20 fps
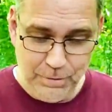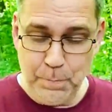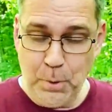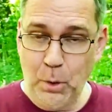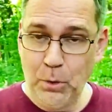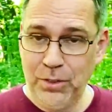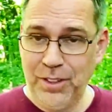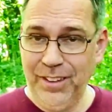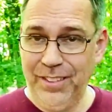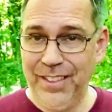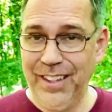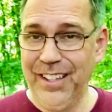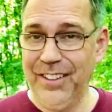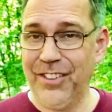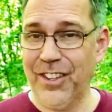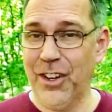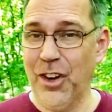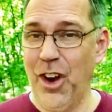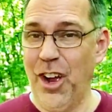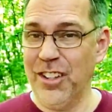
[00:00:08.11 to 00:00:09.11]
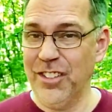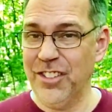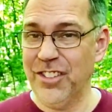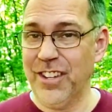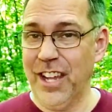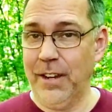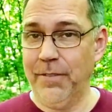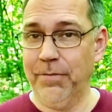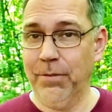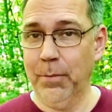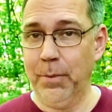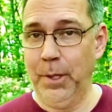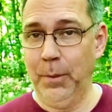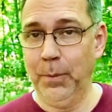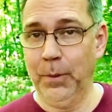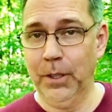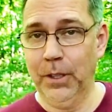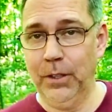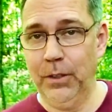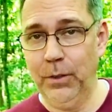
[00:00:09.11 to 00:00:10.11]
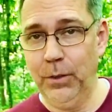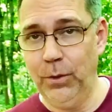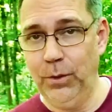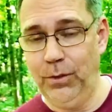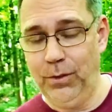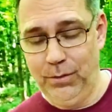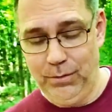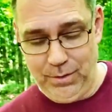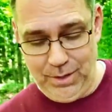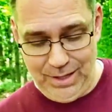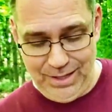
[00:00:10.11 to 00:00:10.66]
posting things that are unsafe for people to use,